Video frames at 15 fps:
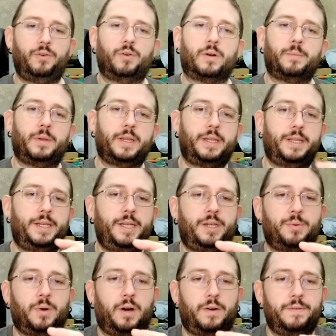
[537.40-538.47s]
Normally the
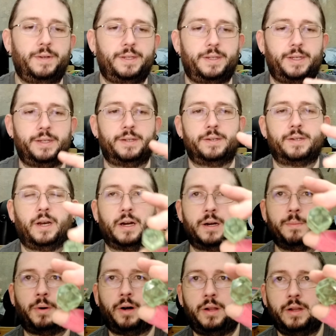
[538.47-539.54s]
D12 is a
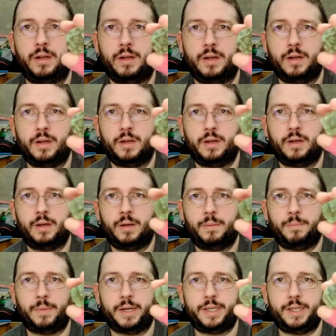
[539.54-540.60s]
soccer ball.
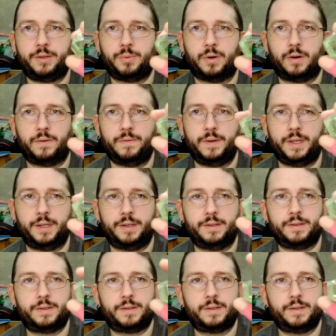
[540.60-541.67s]
My D12
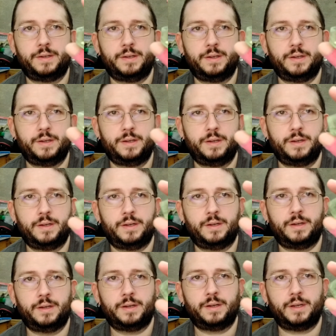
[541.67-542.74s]
is
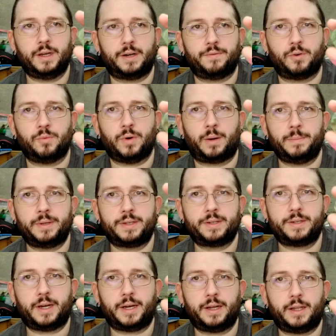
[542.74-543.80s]
kind of a rhombus
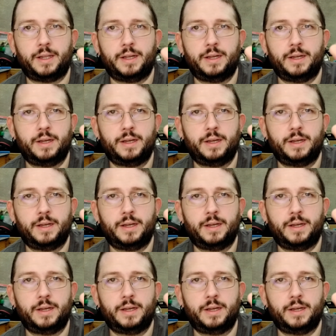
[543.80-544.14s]
style.